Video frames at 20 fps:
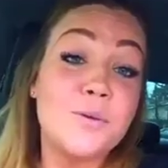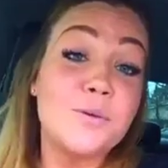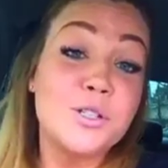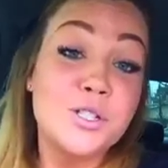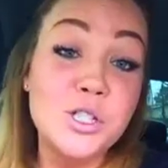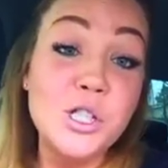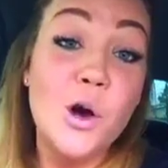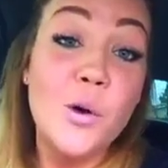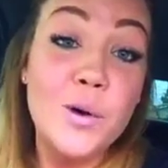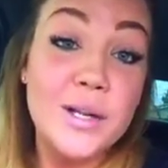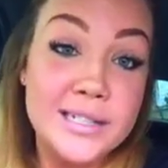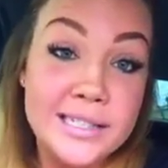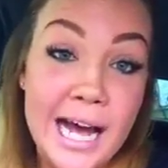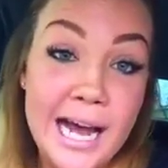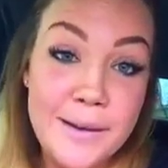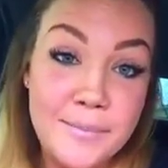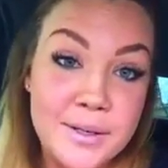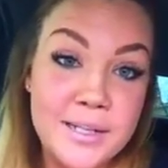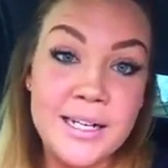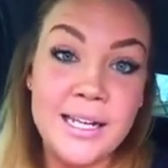was no
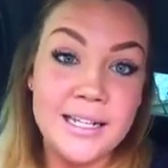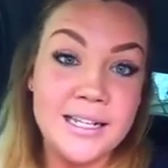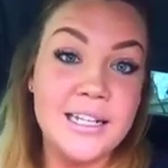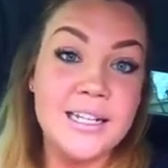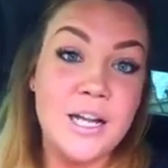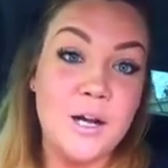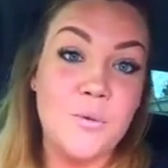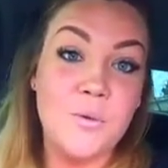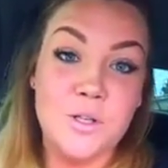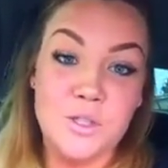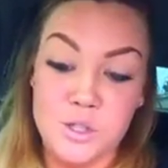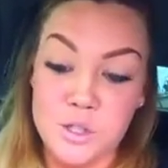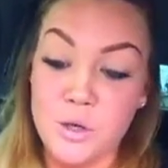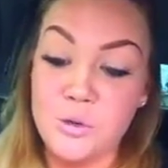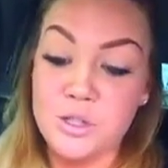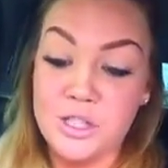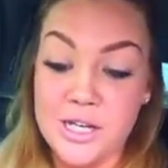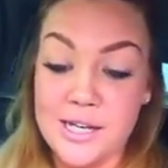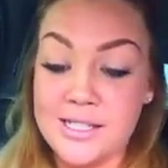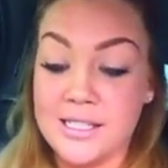indictment and then there was
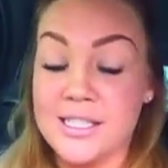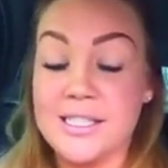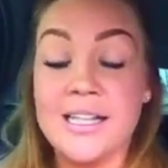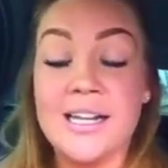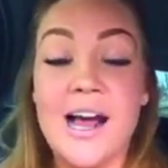no justice.